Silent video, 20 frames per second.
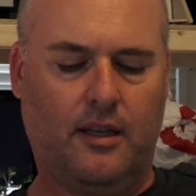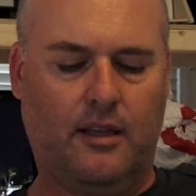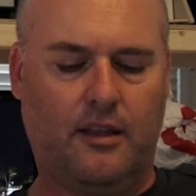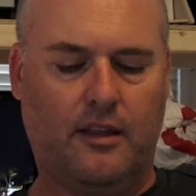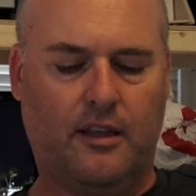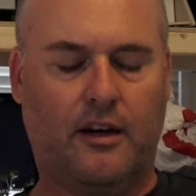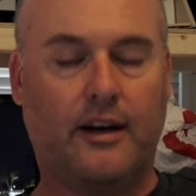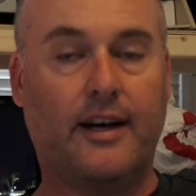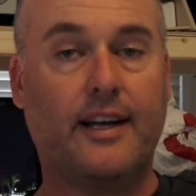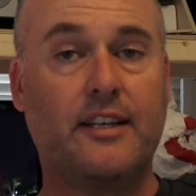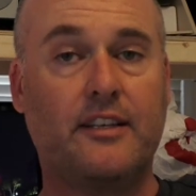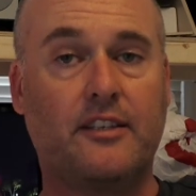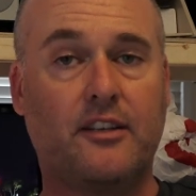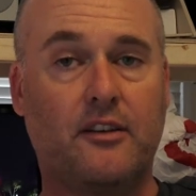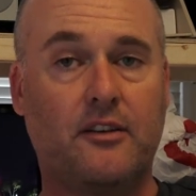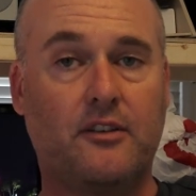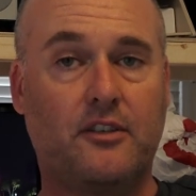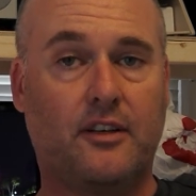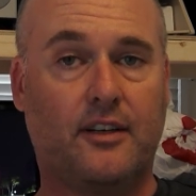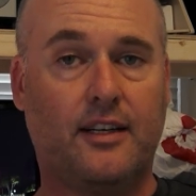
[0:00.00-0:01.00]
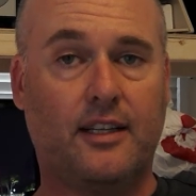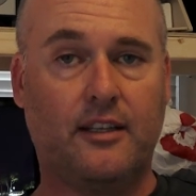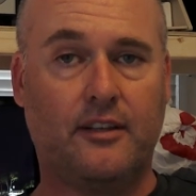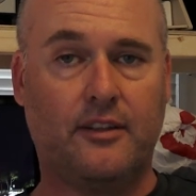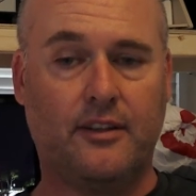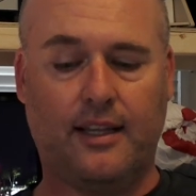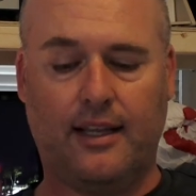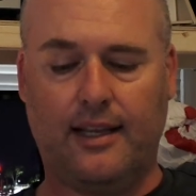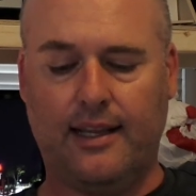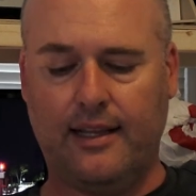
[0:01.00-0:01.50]
the ISO dial
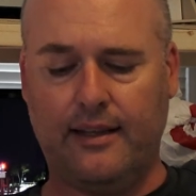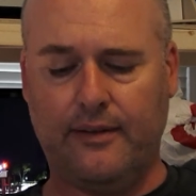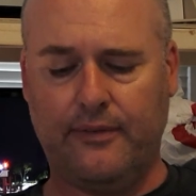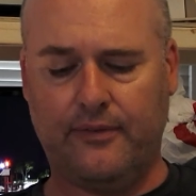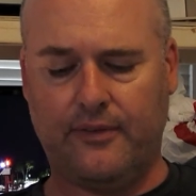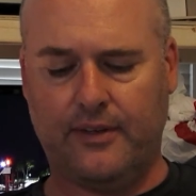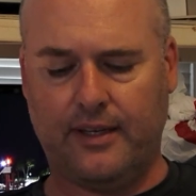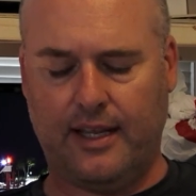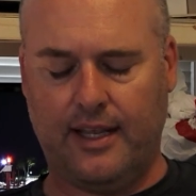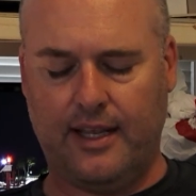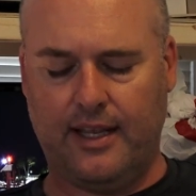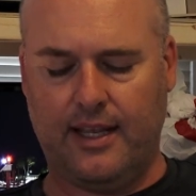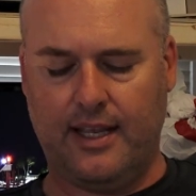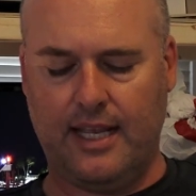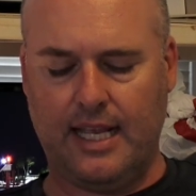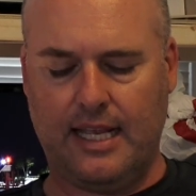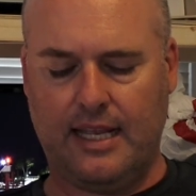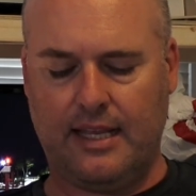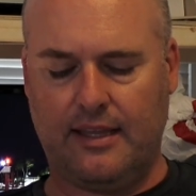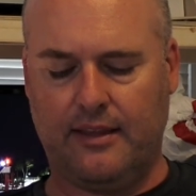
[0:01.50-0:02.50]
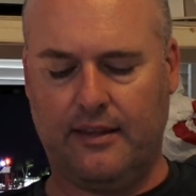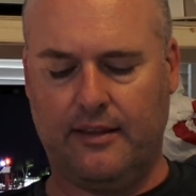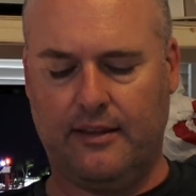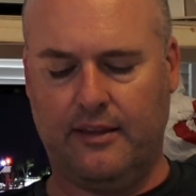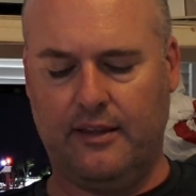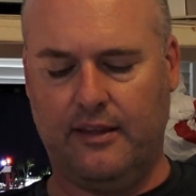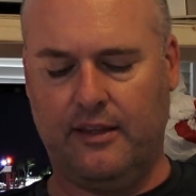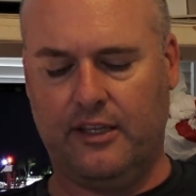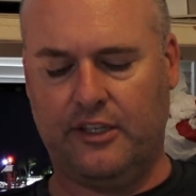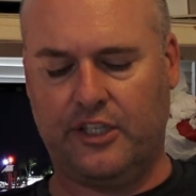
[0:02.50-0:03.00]
on the left and
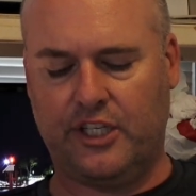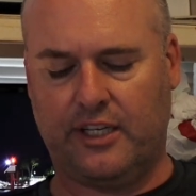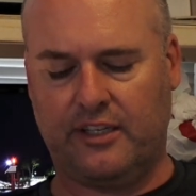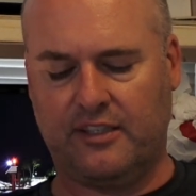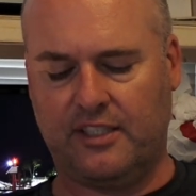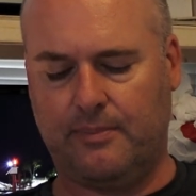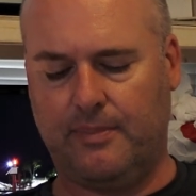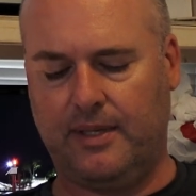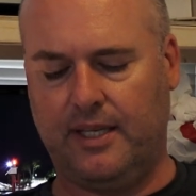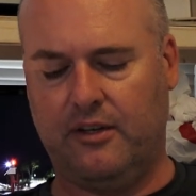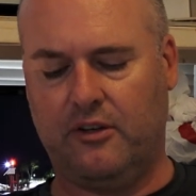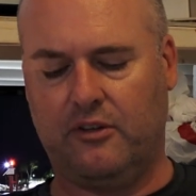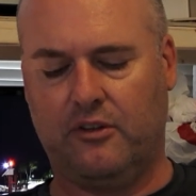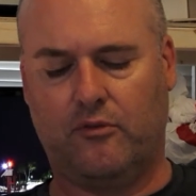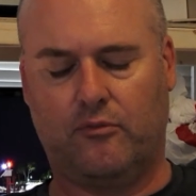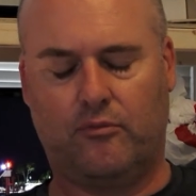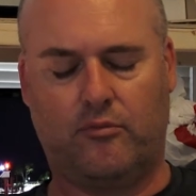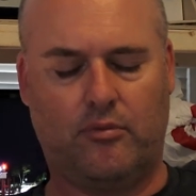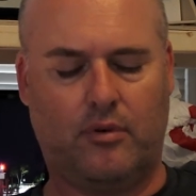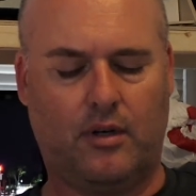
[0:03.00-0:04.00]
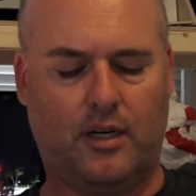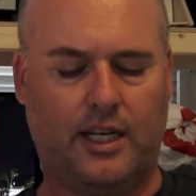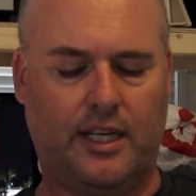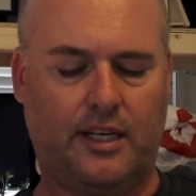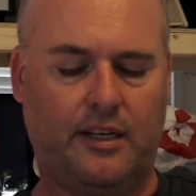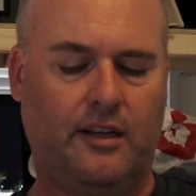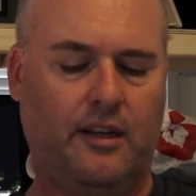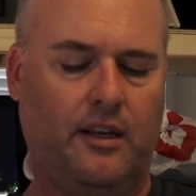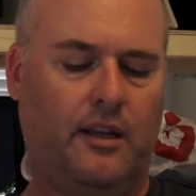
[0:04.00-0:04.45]
the shutter speed on the right.